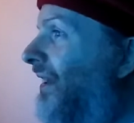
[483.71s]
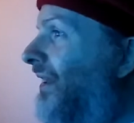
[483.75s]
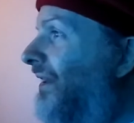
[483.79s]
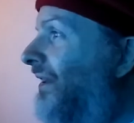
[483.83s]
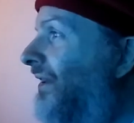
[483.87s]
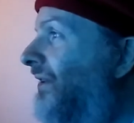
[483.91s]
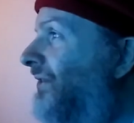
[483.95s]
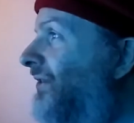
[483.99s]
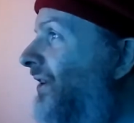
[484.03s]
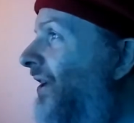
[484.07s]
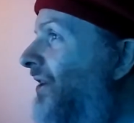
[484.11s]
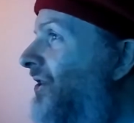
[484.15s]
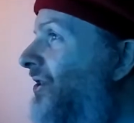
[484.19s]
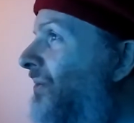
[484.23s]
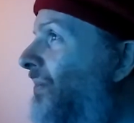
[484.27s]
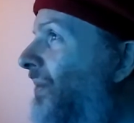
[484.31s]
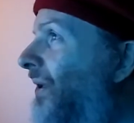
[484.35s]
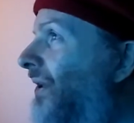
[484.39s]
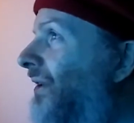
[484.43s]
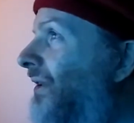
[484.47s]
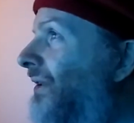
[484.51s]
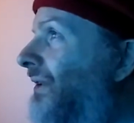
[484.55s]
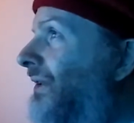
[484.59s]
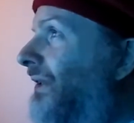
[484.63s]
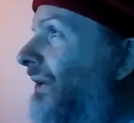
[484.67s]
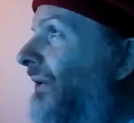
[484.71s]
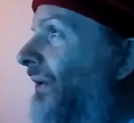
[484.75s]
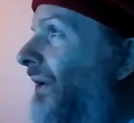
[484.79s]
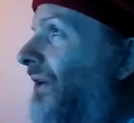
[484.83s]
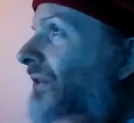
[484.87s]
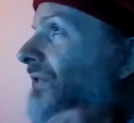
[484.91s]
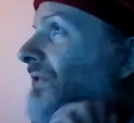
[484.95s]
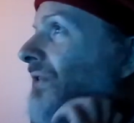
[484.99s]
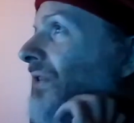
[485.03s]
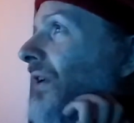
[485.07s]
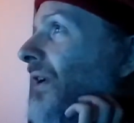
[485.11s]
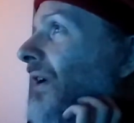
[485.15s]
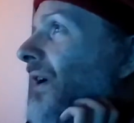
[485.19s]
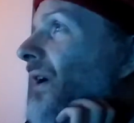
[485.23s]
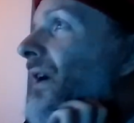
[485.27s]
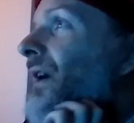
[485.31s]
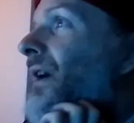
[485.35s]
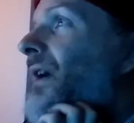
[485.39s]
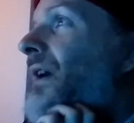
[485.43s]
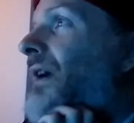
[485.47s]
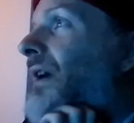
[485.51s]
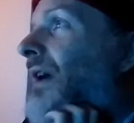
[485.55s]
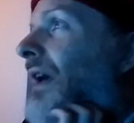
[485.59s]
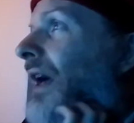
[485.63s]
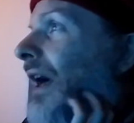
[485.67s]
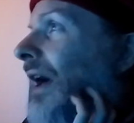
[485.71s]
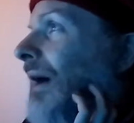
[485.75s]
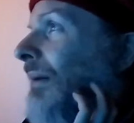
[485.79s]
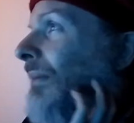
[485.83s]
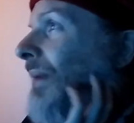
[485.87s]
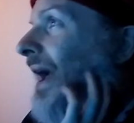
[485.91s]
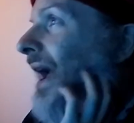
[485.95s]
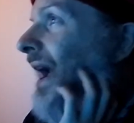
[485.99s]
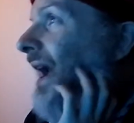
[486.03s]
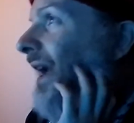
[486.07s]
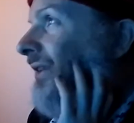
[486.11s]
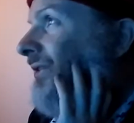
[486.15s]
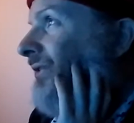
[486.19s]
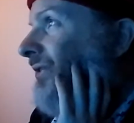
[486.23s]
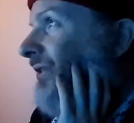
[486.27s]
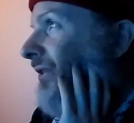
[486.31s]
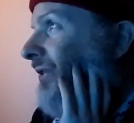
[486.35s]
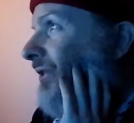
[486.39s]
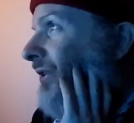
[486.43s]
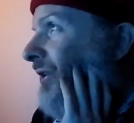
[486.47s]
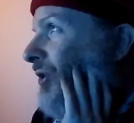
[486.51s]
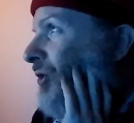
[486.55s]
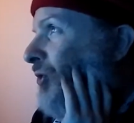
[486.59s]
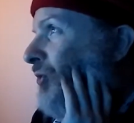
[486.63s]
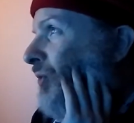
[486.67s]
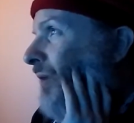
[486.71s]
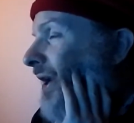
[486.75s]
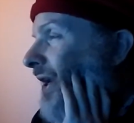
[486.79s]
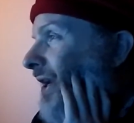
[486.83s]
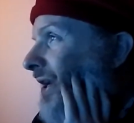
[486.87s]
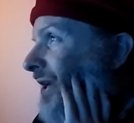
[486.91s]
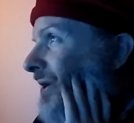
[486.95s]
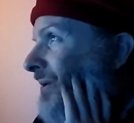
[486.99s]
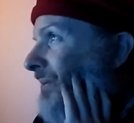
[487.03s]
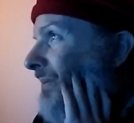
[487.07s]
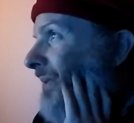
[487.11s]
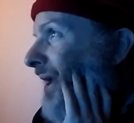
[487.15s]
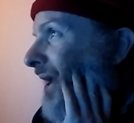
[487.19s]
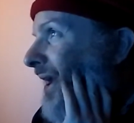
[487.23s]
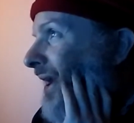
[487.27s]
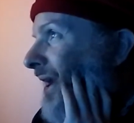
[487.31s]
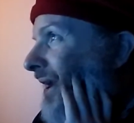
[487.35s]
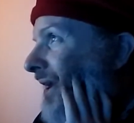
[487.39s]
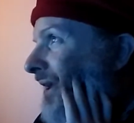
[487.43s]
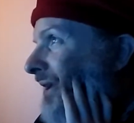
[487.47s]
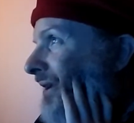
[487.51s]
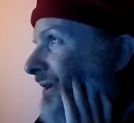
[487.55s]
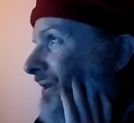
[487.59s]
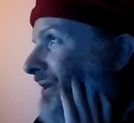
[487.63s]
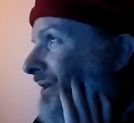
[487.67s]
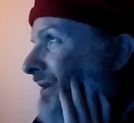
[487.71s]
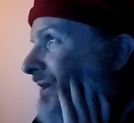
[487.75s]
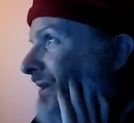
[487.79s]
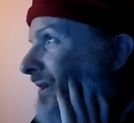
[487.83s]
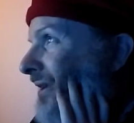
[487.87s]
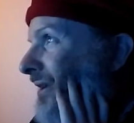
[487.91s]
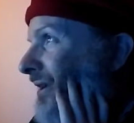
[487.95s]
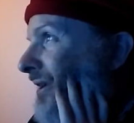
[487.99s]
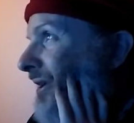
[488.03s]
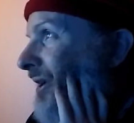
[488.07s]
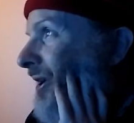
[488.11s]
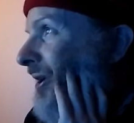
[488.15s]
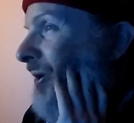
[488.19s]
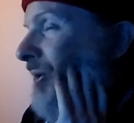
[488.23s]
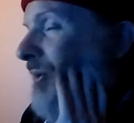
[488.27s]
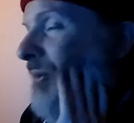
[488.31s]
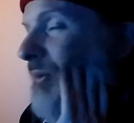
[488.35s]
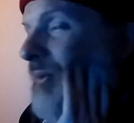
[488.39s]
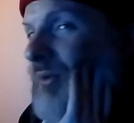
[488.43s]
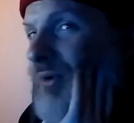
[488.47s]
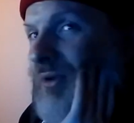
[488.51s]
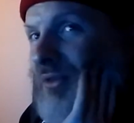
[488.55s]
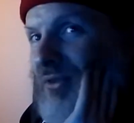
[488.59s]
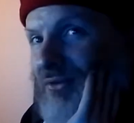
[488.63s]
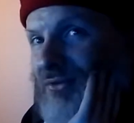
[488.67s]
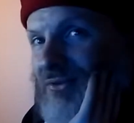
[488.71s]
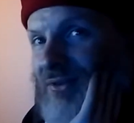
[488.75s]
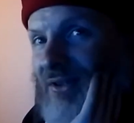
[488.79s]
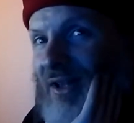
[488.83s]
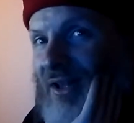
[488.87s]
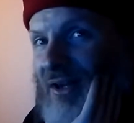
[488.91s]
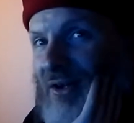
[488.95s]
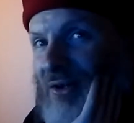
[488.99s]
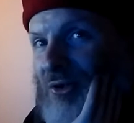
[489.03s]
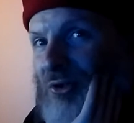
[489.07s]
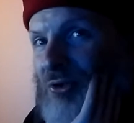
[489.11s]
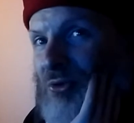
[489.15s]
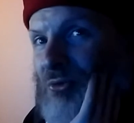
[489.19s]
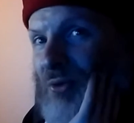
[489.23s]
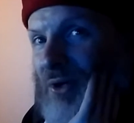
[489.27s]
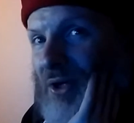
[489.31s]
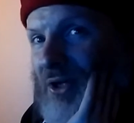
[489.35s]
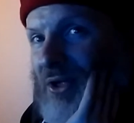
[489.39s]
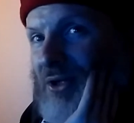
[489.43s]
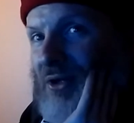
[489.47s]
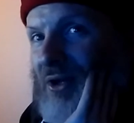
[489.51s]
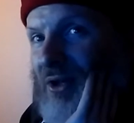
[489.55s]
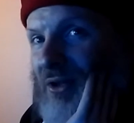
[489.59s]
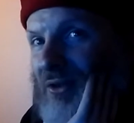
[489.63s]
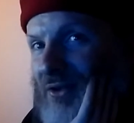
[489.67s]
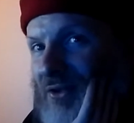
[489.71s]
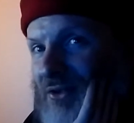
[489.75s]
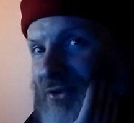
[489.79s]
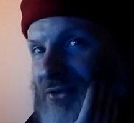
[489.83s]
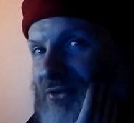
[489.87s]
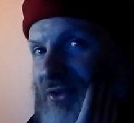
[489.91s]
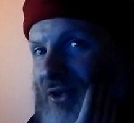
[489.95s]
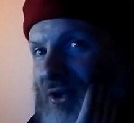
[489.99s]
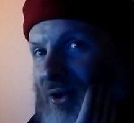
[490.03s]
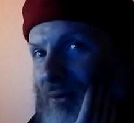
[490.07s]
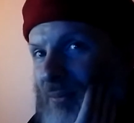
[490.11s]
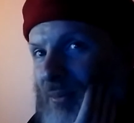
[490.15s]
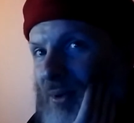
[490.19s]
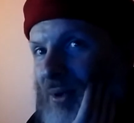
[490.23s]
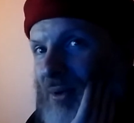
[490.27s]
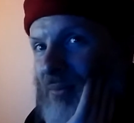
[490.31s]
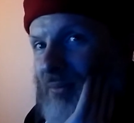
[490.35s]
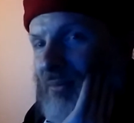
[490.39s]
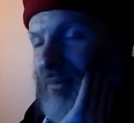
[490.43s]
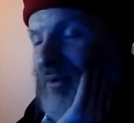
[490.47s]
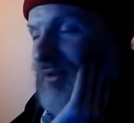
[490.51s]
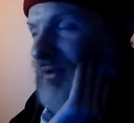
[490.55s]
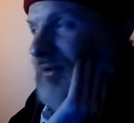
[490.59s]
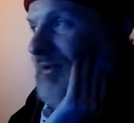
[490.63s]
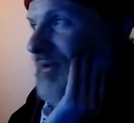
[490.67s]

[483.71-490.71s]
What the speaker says: Let's catch up on the lyrics here. Ask the Green Man. There's a lot of green on this album.